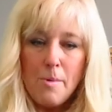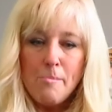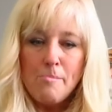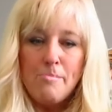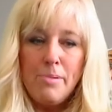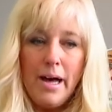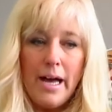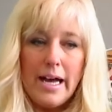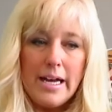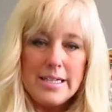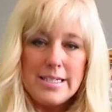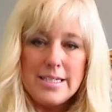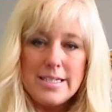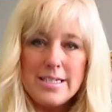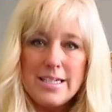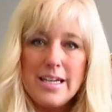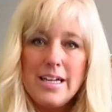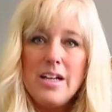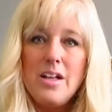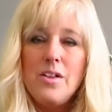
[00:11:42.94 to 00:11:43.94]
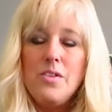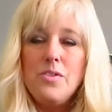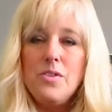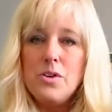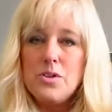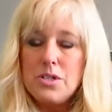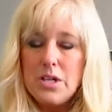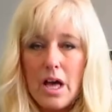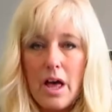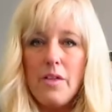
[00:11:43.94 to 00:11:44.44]
But
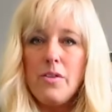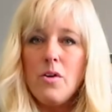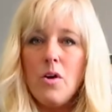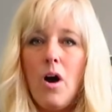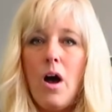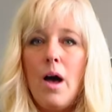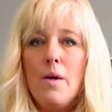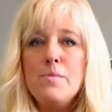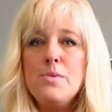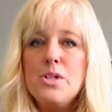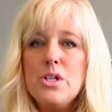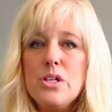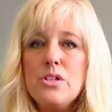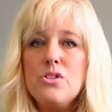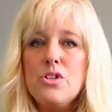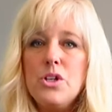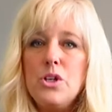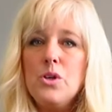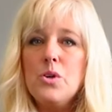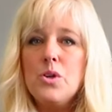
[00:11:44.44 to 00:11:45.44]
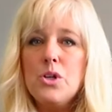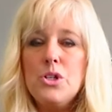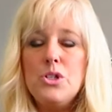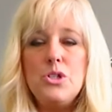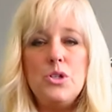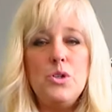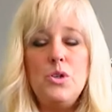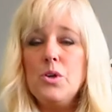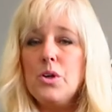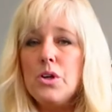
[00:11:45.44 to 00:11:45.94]
there's other options that you can
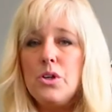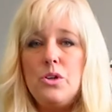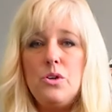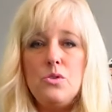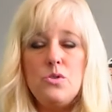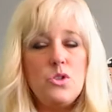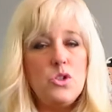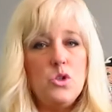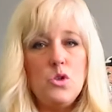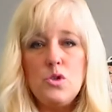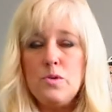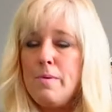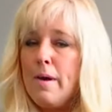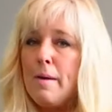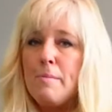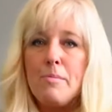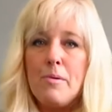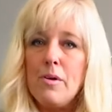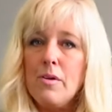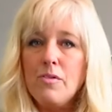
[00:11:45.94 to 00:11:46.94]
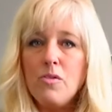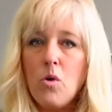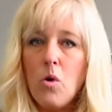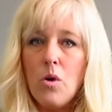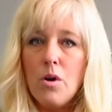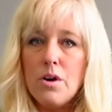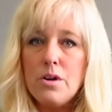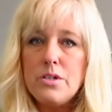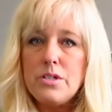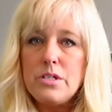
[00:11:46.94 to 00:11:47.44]
do. You can use newspaper, of
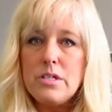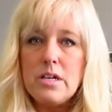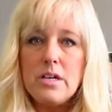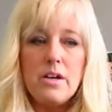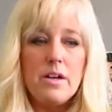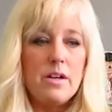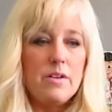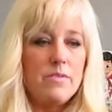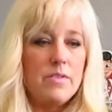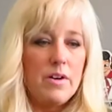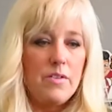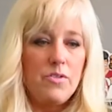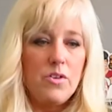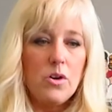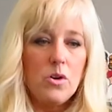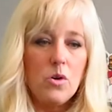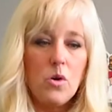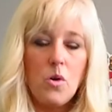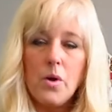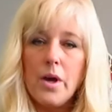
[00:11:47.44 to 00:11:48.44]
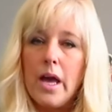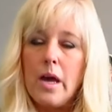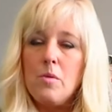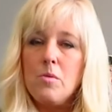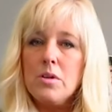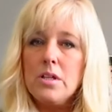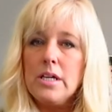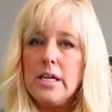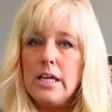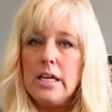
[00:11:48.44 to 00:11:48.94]
course, uh, if you're okay
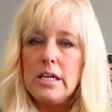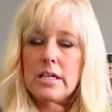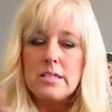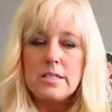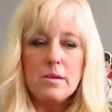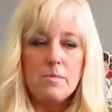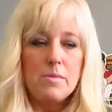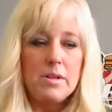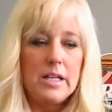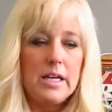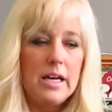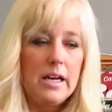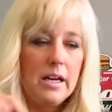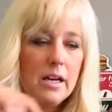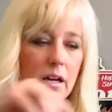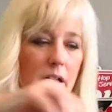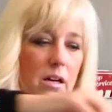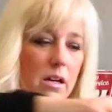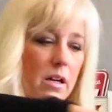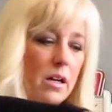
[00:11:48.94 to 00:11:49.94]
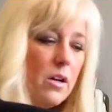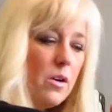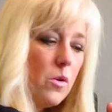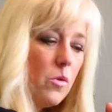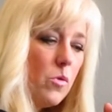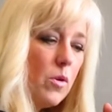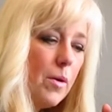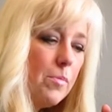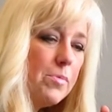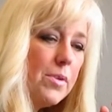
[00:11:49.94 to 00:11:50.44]
with getting some of the ink
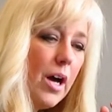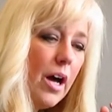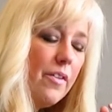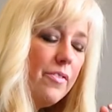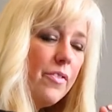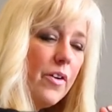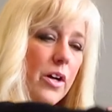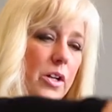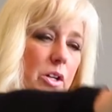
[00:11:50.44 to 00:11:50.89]
rubbed off